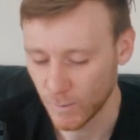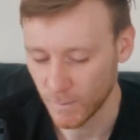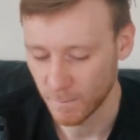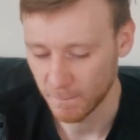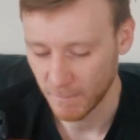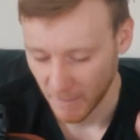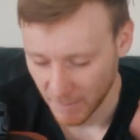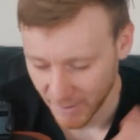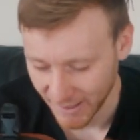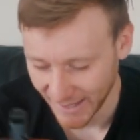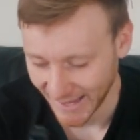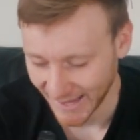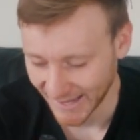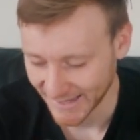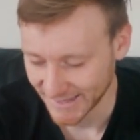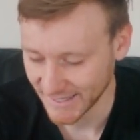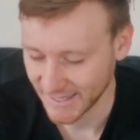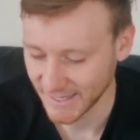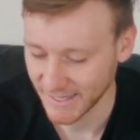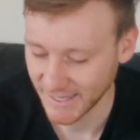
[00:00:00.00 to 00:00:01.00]
my
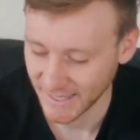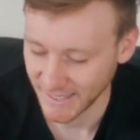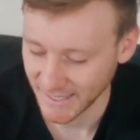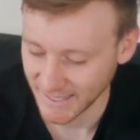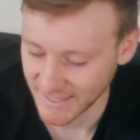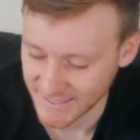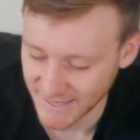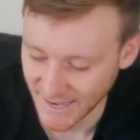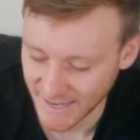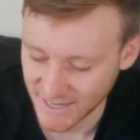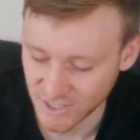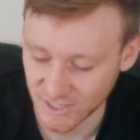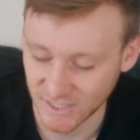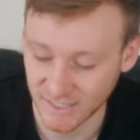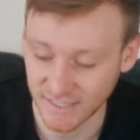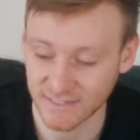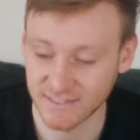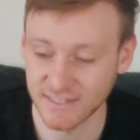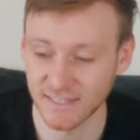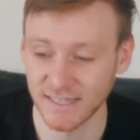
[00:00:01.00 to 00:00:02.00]
plan is
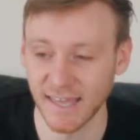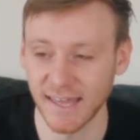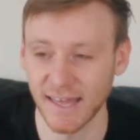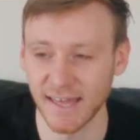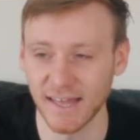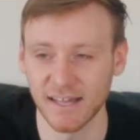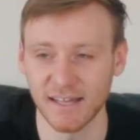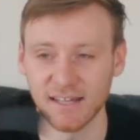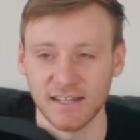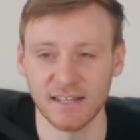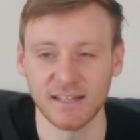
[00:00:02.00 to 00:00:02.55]
actually to get